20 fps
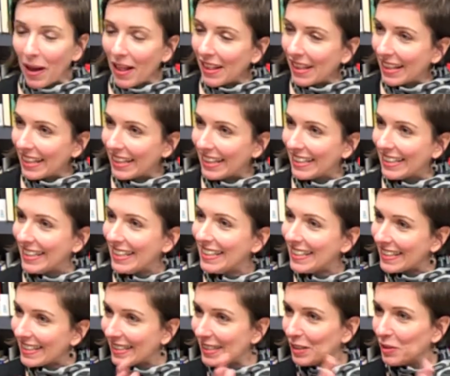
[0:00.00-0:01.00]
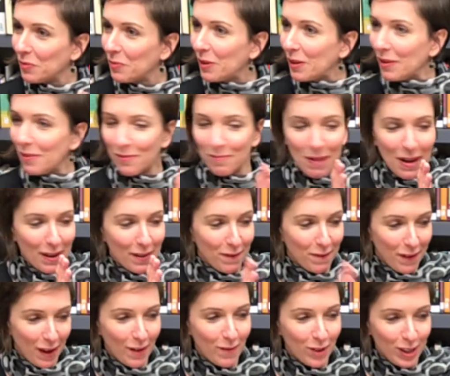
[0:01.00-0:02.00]
Well, this is one of my
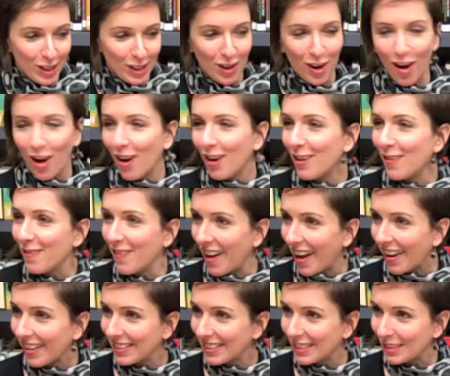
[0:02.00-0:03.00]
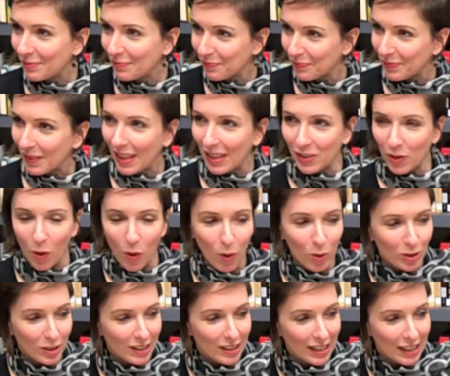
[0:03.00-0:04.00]
favorite artifacts in the
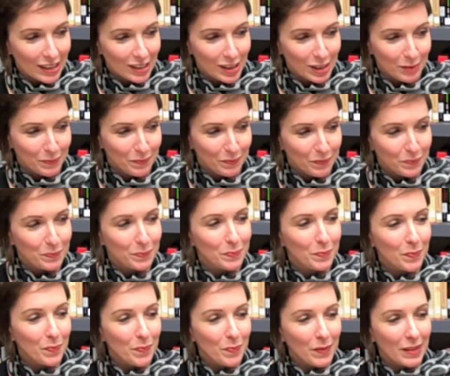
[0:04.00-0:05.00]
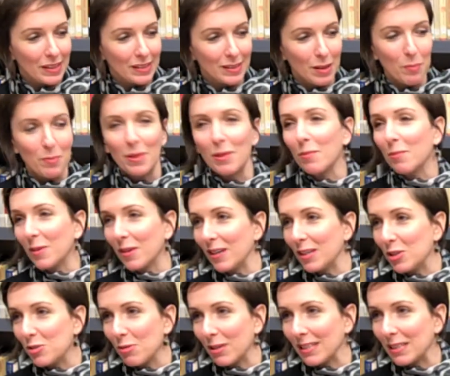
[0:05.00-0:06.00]
whole collection. Some of them are
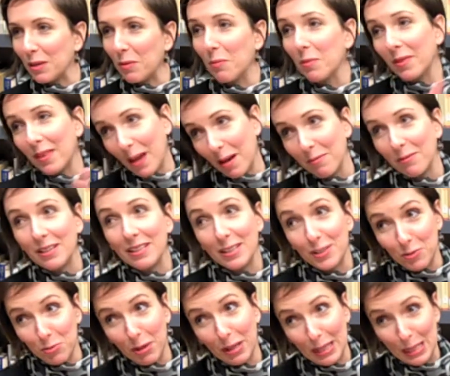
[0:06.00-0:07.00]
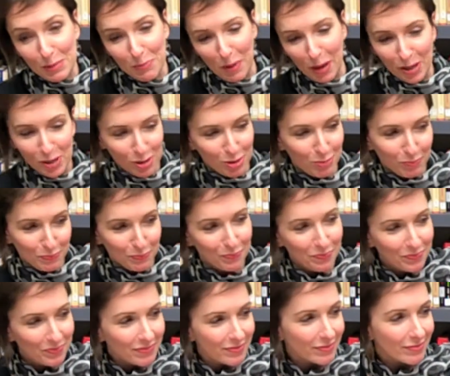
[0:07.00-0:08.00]
interesting, but that one is really special.
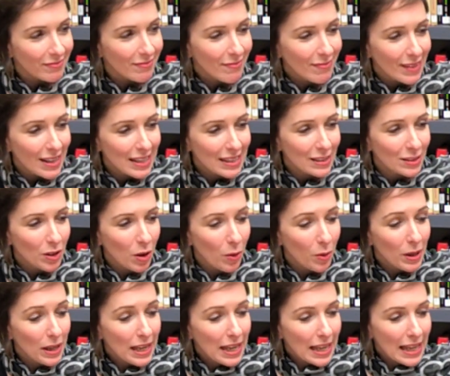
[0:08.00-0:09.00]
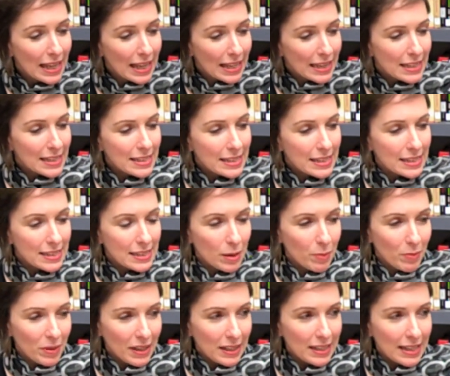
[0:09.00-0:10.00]
So this is
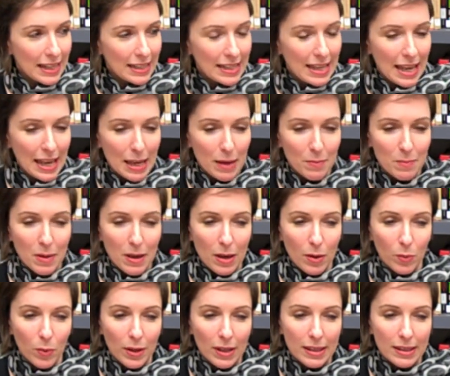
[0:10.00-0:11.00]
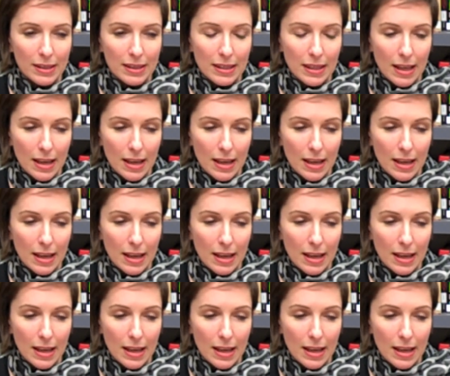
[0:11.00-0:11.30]
something that came with